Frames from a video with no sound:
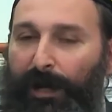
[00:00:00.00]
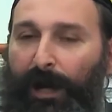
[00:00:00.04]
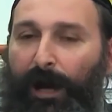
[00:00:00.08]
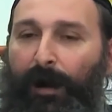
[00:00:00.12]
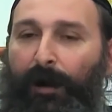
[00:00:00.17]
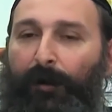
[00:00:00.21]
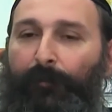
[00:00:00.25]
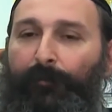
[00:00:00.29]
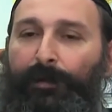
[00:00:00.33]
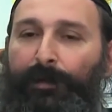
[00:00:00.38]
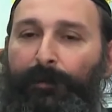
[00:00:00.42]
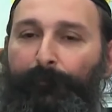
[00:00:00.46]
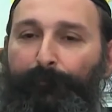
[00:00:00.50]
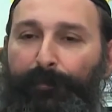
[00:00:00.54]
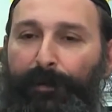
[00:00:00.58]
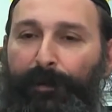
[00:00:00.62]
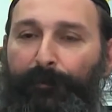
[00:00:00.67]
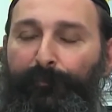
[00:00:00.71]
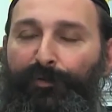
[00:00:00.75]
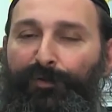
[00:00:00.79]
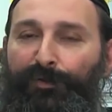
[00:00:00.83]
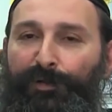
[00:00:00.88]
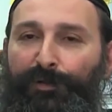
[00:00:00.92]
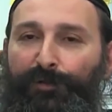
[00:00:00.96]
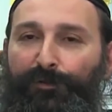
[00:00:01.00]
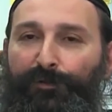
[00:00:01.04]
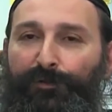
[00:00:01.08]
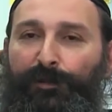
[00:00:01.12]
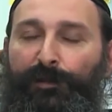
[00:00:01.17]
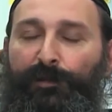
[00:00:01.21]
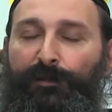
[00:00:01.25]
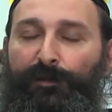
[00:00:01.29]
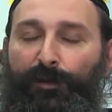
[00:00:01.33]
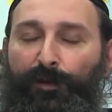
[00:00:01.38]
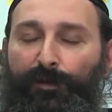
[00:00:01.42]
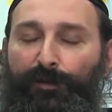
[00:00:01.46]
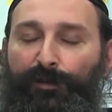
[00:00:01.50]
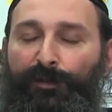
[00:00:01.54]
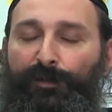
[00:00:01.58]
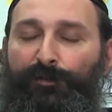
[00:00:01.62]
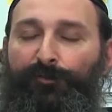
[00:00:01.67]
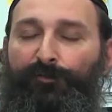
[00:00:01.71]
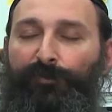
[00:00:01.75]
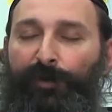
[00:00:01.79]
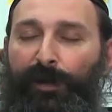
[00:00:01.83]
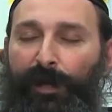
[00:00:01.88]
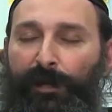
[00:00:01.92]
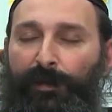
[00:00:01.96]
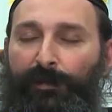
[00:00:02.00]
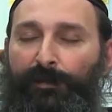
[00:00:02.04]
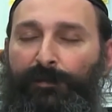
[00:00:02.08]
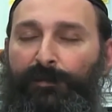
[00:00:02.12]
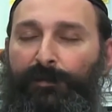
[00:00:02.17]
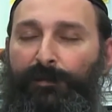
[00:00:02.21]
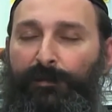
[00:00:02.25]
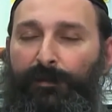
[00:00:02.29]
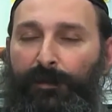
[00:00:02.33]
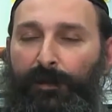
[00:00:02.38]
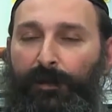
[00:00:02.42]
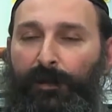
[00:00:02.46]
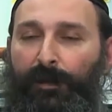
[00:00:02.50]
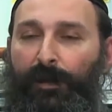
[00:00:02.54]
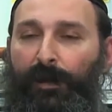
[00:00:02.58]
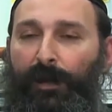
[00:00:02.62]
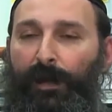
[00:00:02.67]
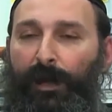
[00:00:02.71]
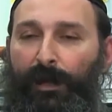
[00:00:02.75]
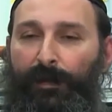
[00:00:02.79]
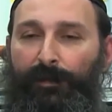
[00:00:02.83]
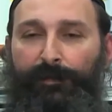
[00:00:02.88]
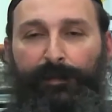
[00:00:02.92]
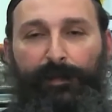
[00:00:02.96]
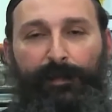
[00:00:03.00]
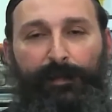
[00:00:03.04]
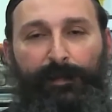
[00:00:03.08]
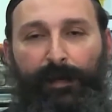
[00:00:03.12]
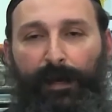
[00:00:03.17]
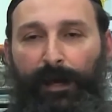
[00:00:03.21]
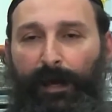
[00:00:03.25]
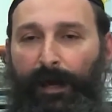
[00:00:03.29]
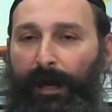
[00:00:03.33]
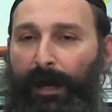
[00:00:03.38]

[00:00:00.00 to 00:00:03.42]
How many people stood in those trains and said,